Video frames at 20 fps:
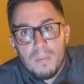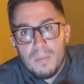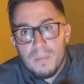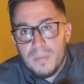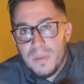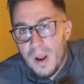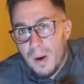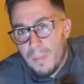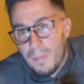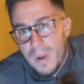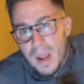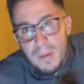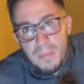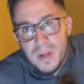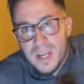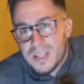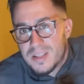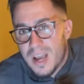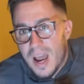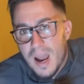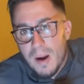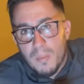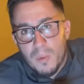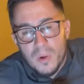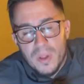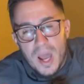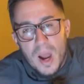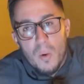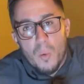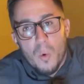There may be a time
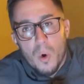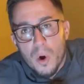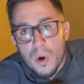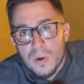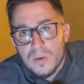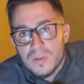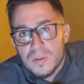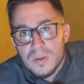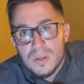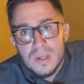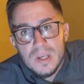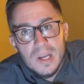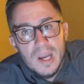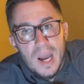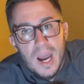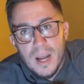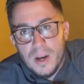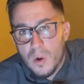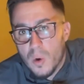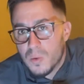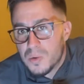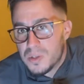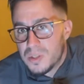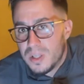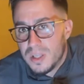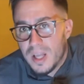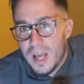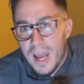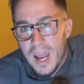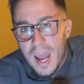where that worked. I don't
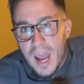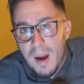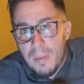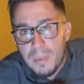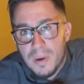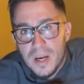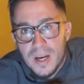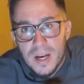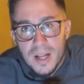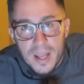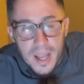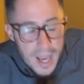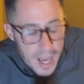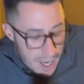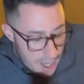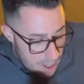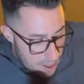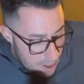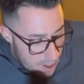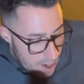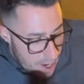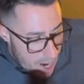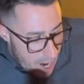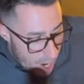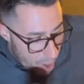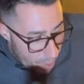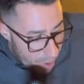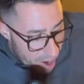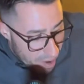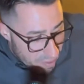see that happening again.
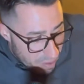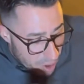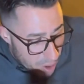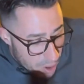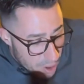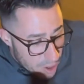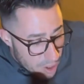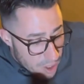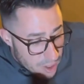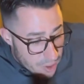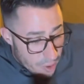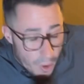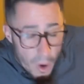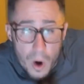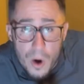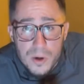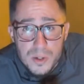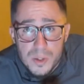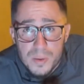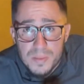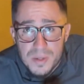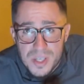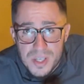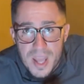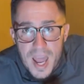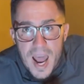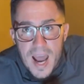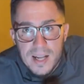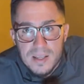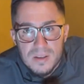However, there are some
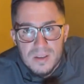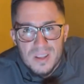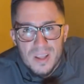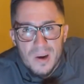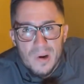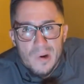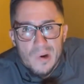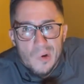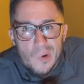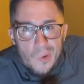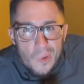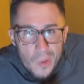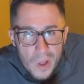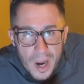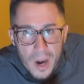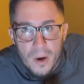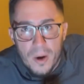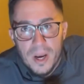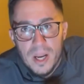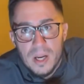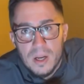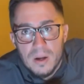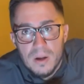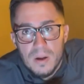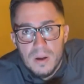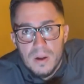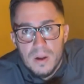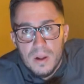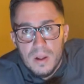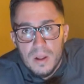stats that are glaring
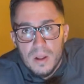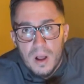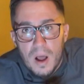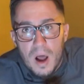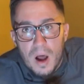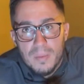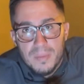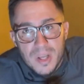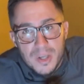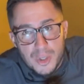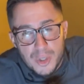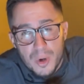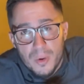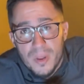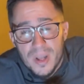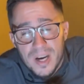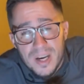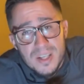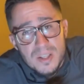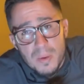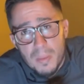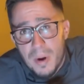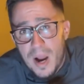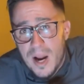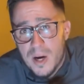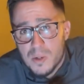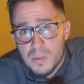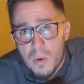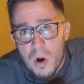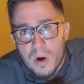that show that it is a
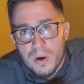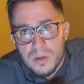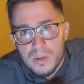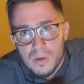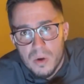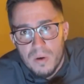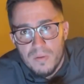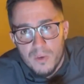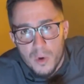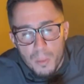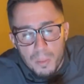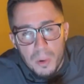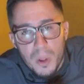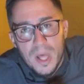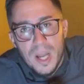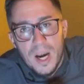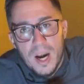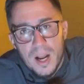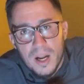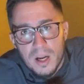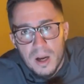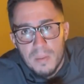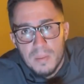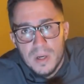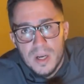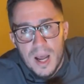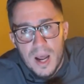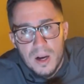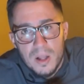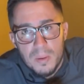buyer's market. So if you're planning on
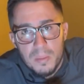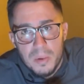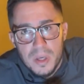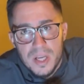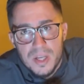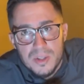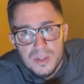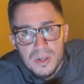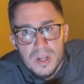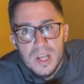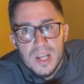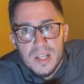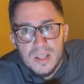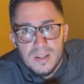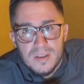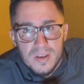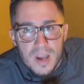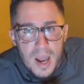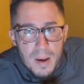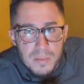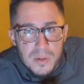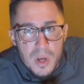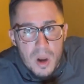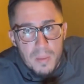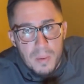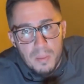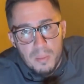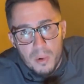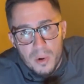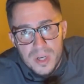coming down to the beach, the time's
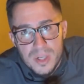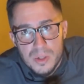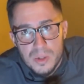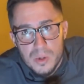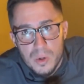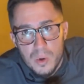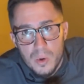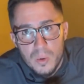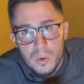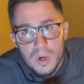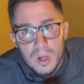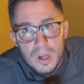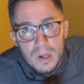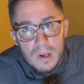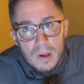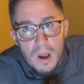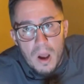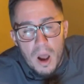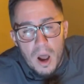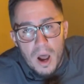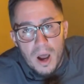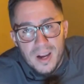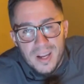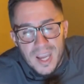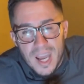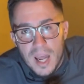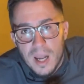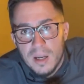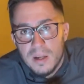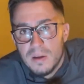coming pretty soon.
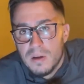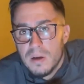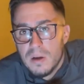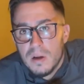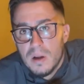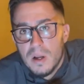Again,